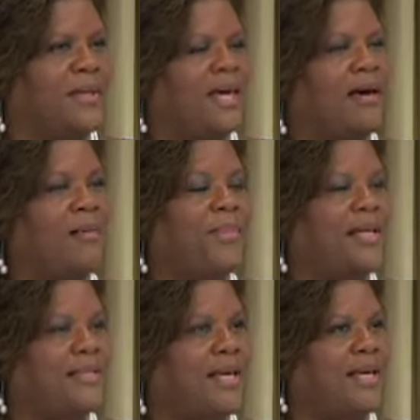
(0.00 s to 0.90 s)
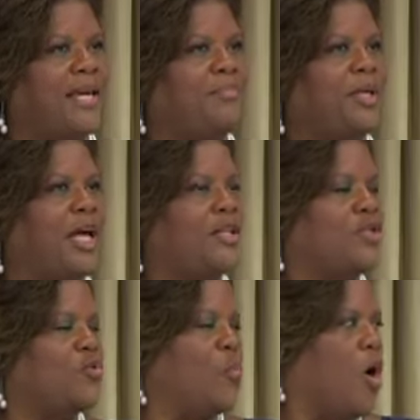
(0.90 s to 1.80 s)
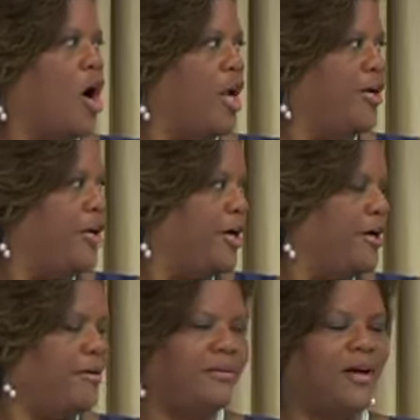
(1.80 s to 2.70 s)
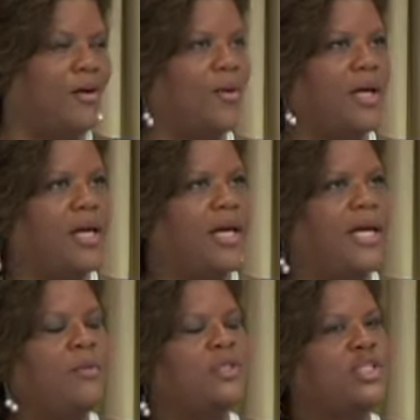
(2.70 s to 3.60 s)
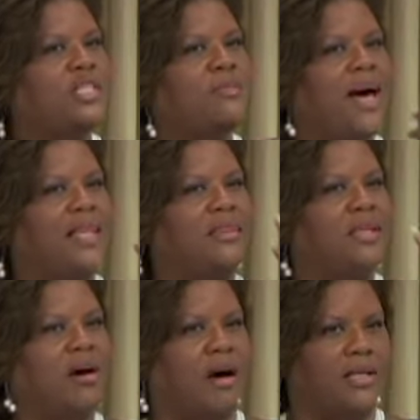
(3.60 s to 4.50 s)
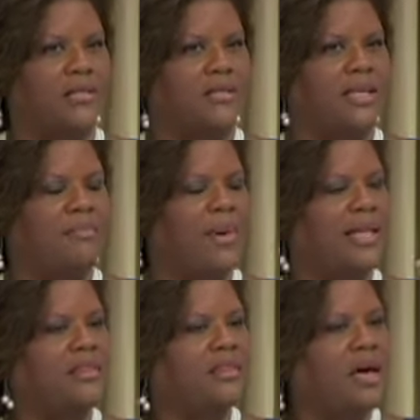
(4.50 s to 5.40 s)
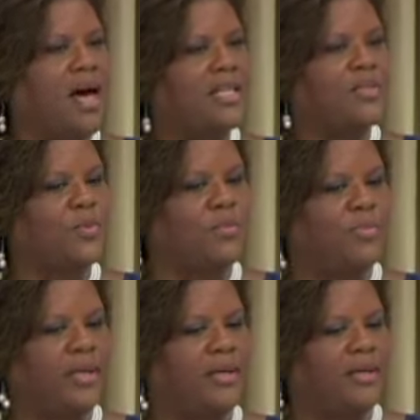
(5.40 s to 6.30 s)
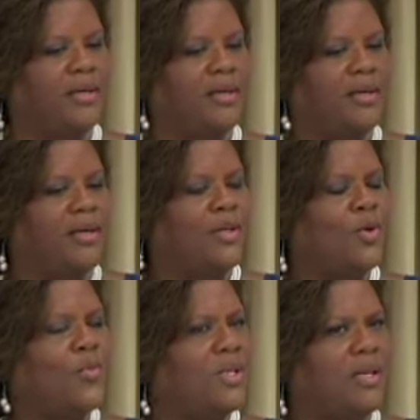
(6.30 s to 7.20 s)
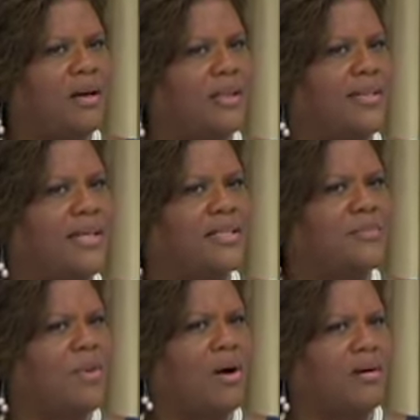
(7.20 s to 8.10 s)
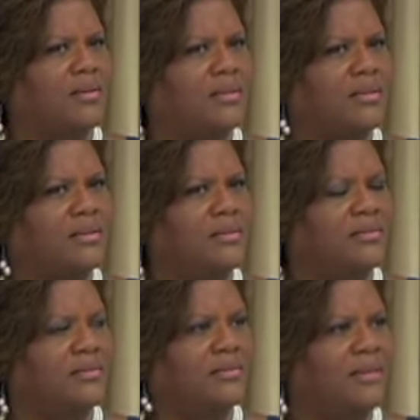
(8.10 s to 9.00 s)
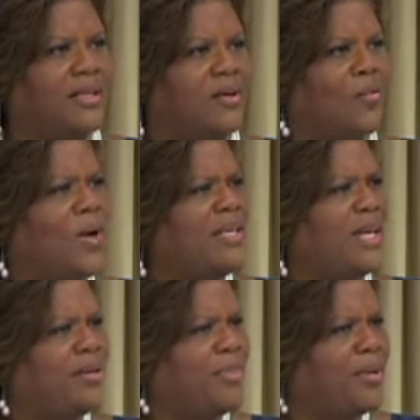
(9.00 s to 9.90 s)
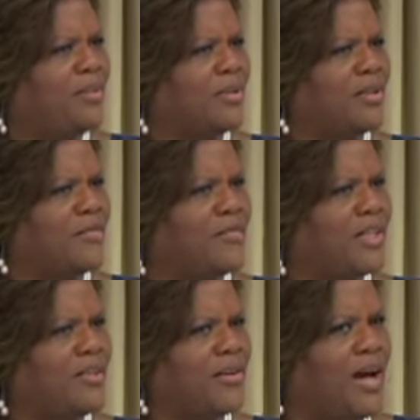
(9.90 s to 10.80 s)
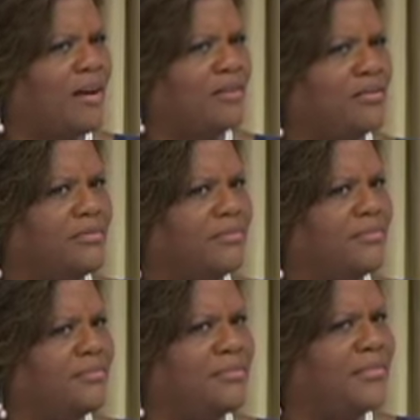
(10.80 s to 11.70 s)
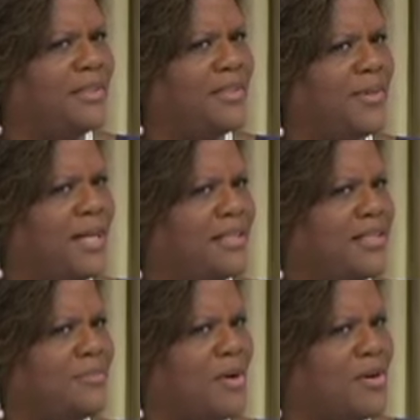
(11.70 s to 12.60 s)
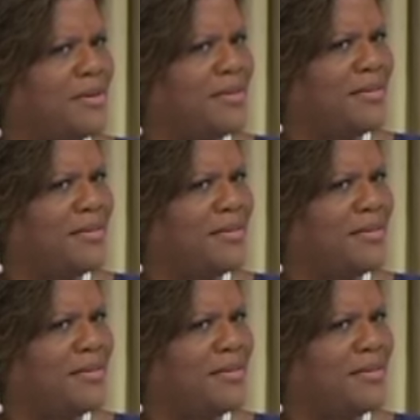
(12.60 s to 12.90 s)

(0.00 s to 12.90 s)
Now, I'm not saying they'd be like this, Wanda. No, it was just my thoughts. And my thoughts would be, you really aren't that smart. One day people are going to figure out, you're not that smart.